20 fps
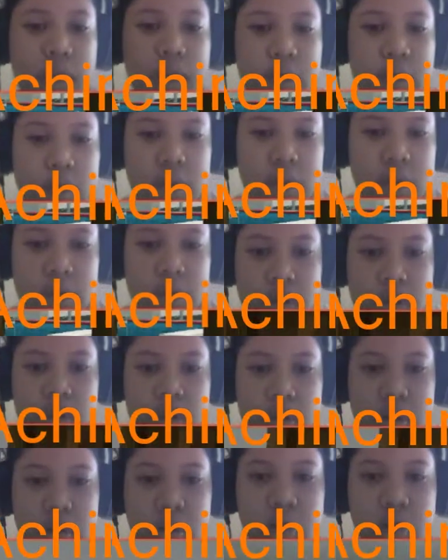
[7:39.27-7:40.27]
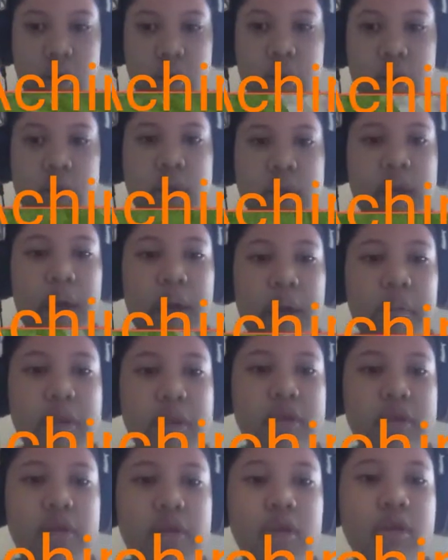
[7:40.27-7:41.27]
School is not anymore in
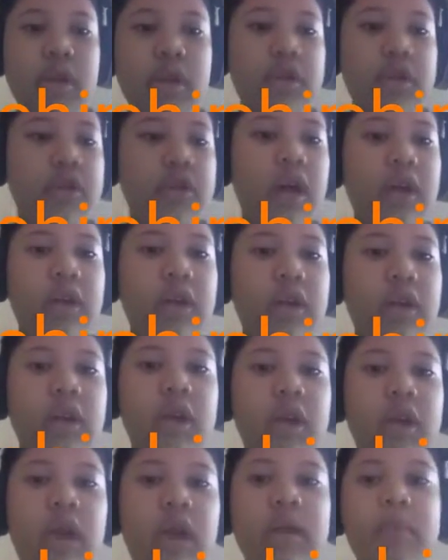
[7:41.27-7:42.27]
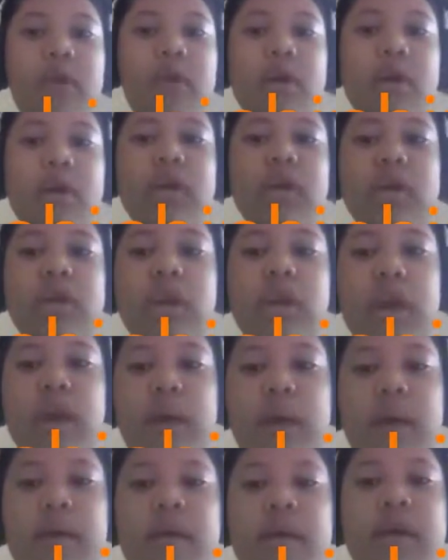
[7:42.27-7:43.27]
the net in the member
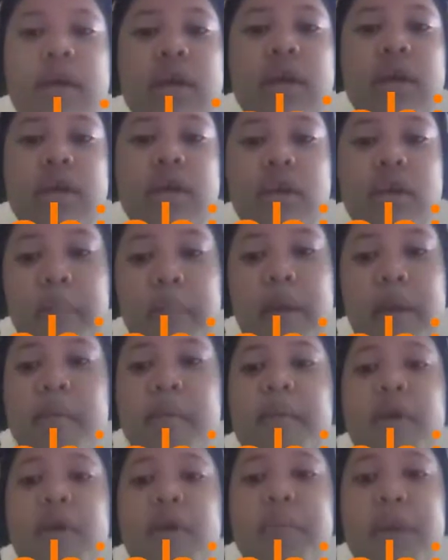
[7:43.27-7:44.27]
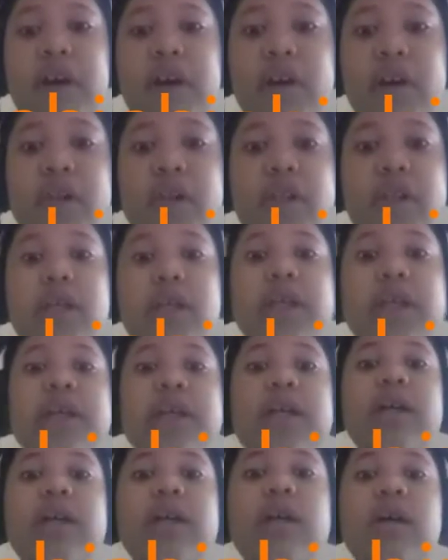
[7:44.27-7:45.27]
because last night
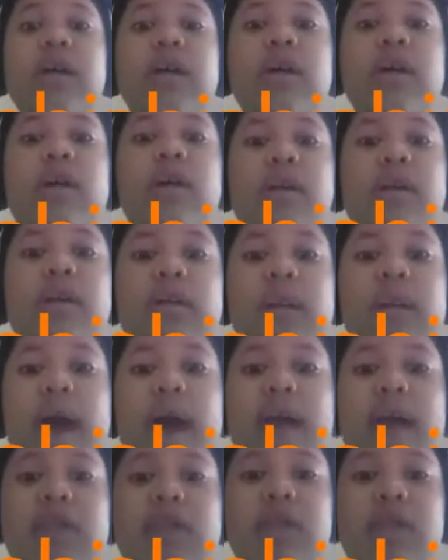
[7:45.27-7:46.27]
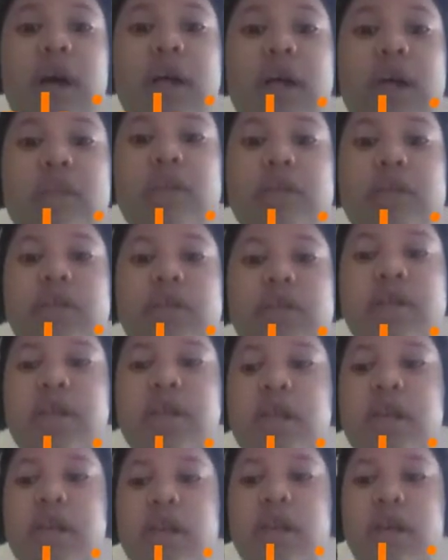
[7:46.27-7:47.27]
she um
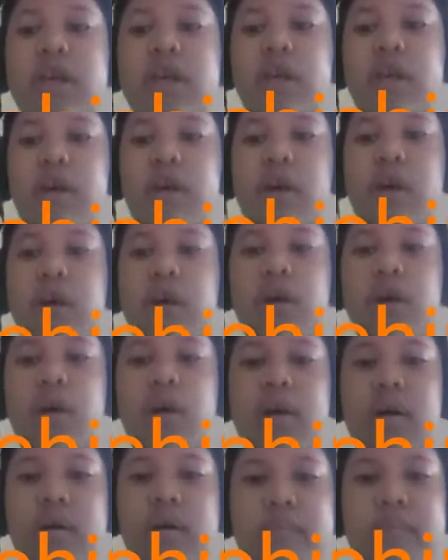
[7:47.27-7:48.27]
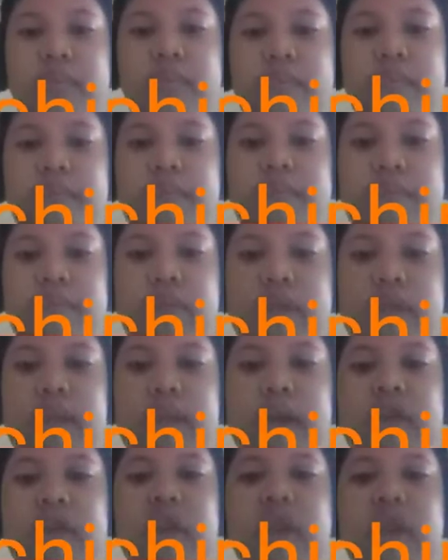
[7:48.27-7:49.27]
last night on
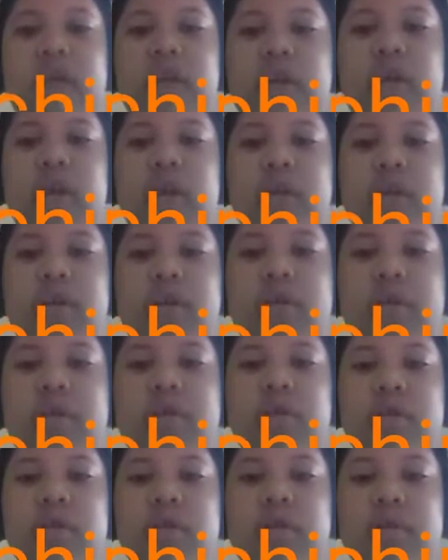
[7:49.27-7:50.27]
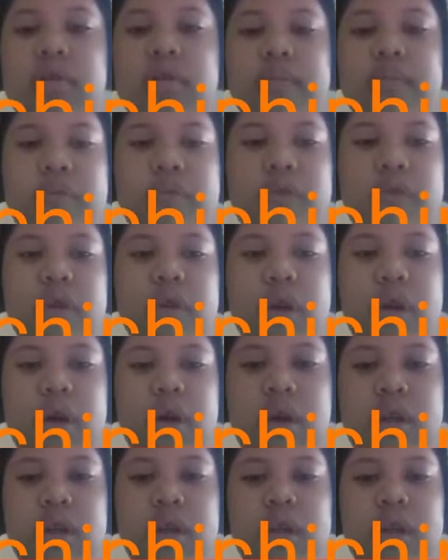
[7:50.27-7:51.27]
on 8
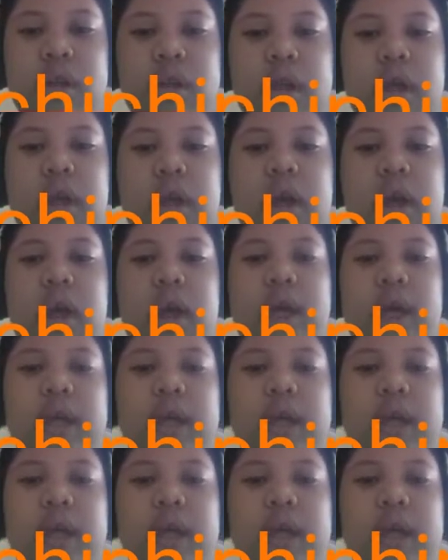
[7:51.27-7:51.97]
8